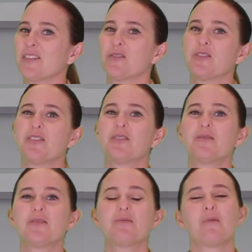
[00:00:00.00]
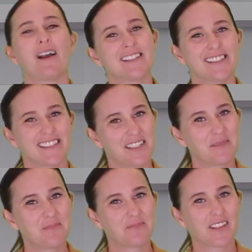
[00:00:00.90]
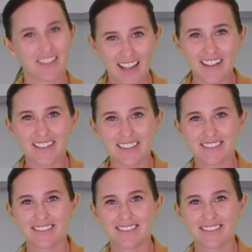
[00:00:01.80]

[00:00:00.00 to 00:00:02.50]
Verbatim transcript: so choose wisely. Good luck!